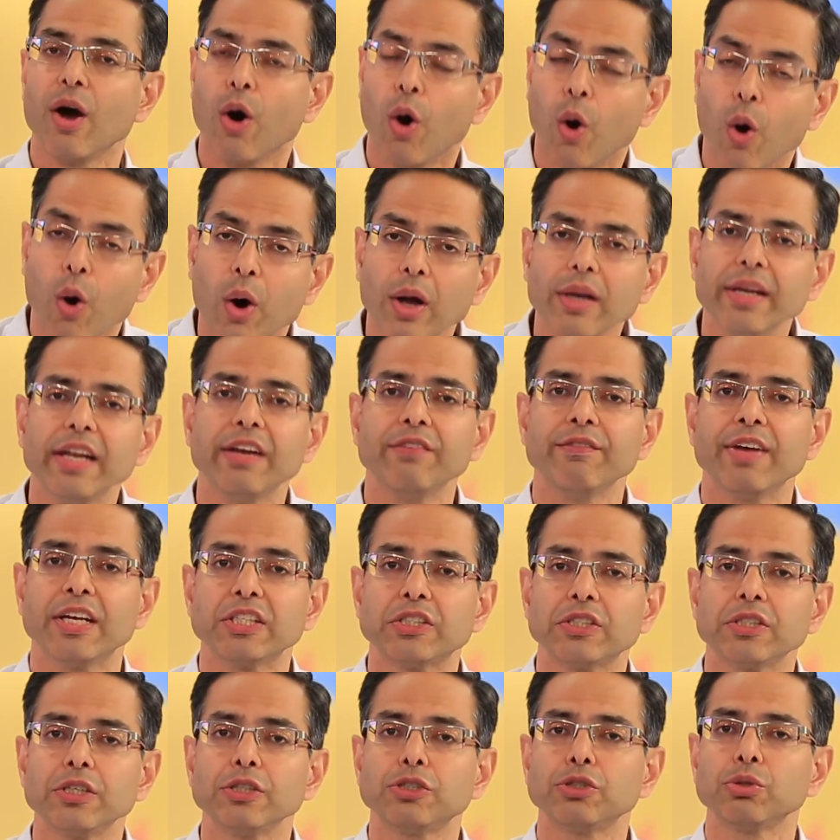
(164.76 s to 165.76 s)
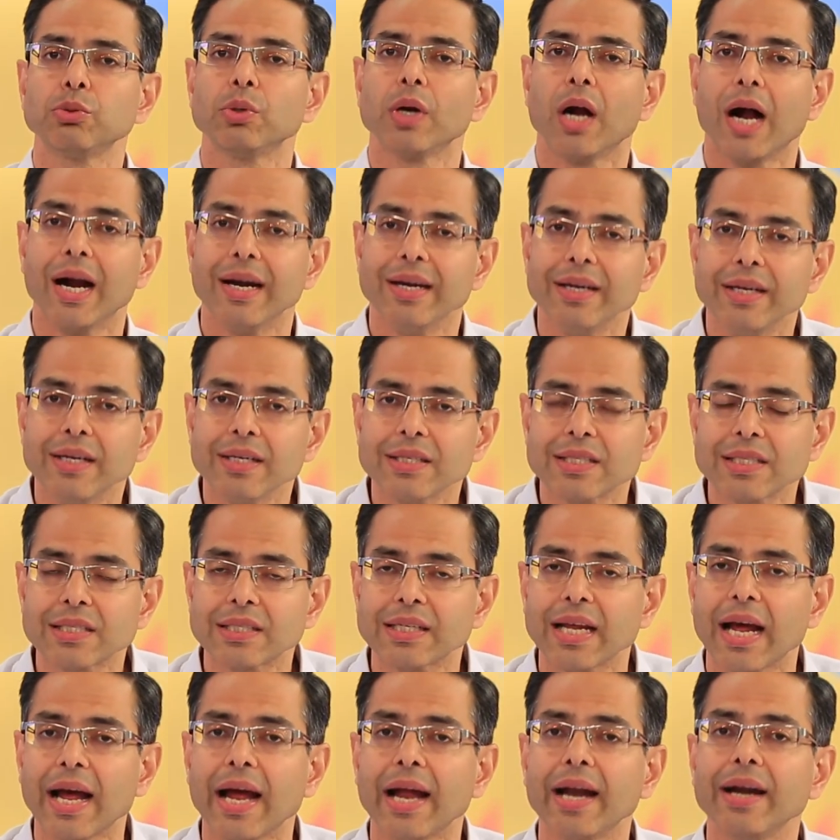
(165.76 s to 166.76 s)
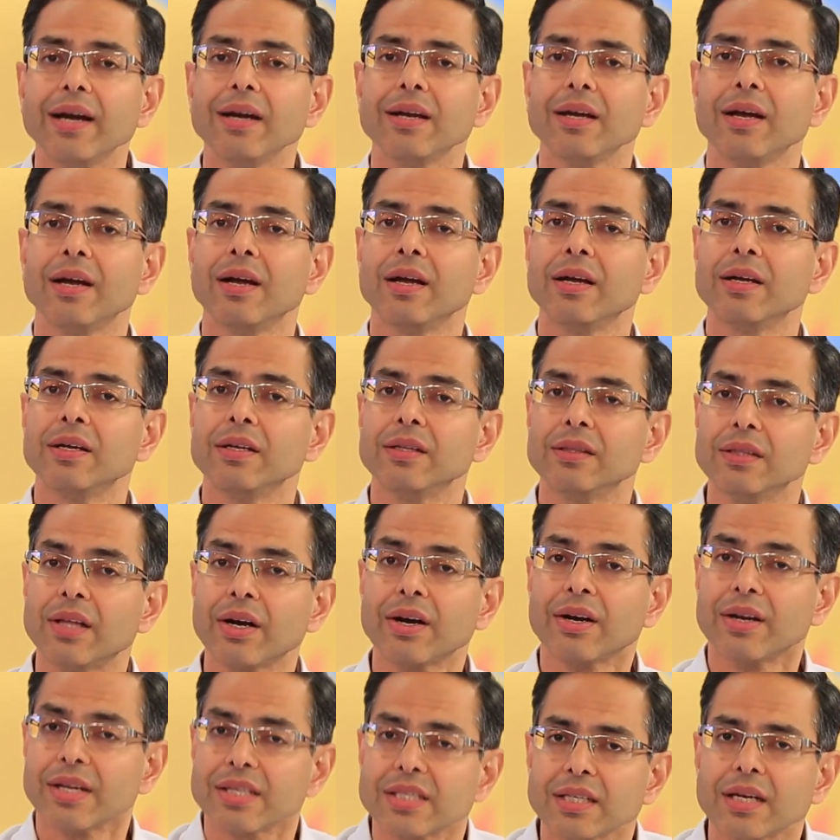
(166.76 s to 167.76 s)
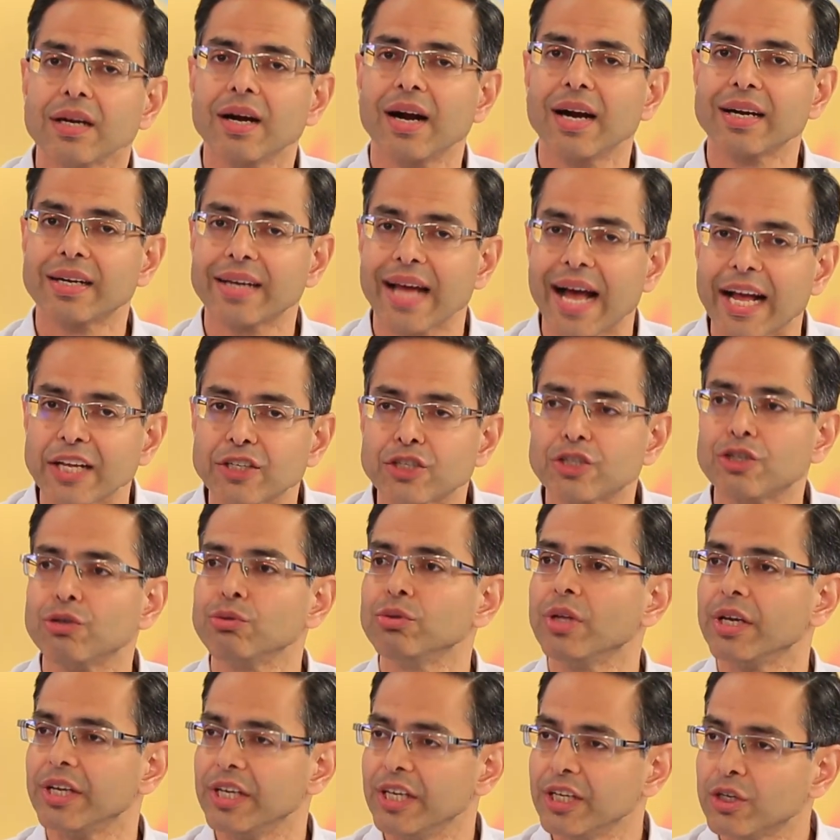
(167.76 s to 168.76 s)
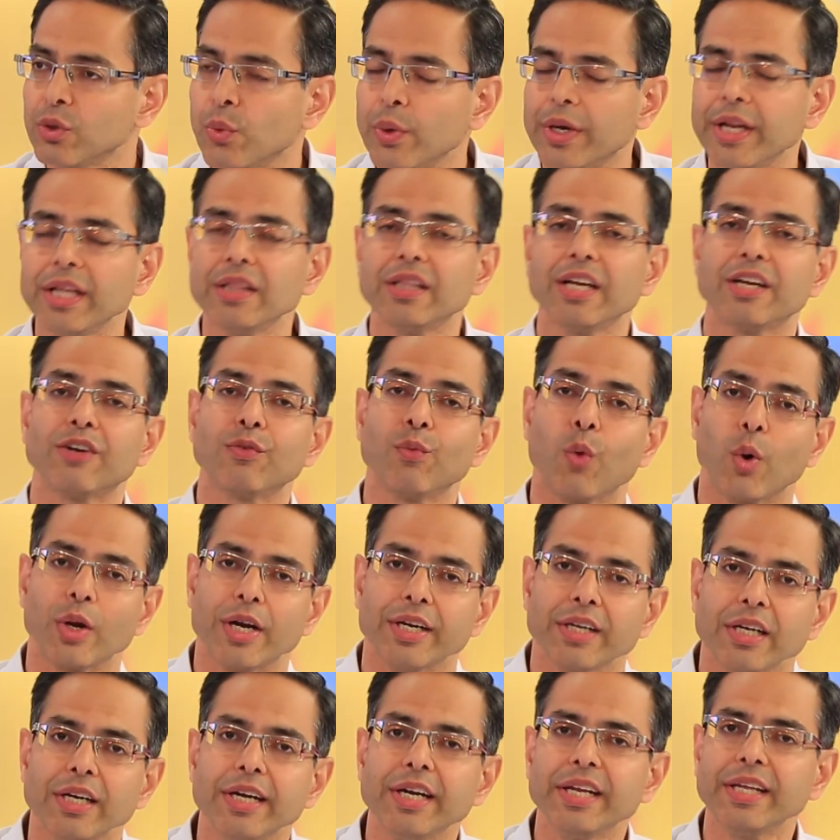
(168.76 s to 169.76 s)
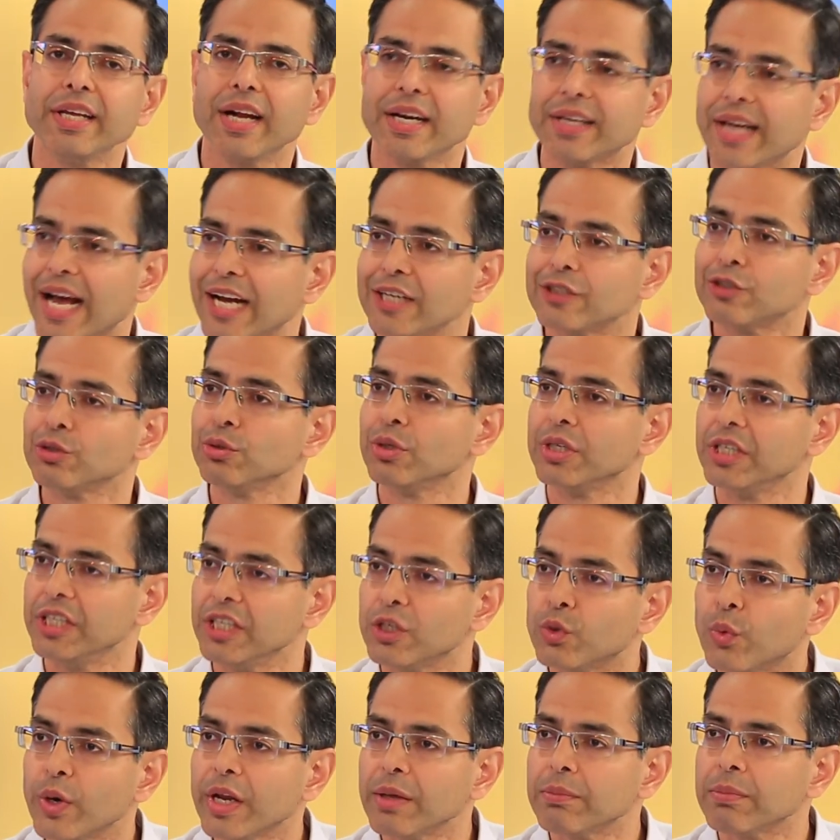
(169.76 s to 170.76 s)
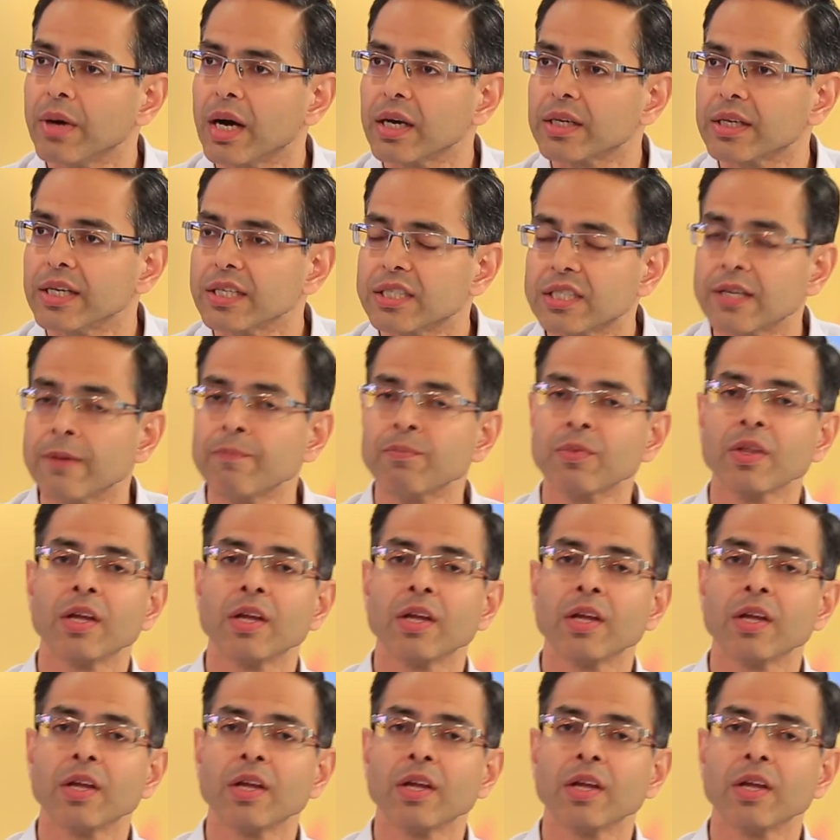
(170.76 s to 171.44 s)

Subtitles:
all investors should understand the risk attached to the equity, that volatility attached to the equity markets.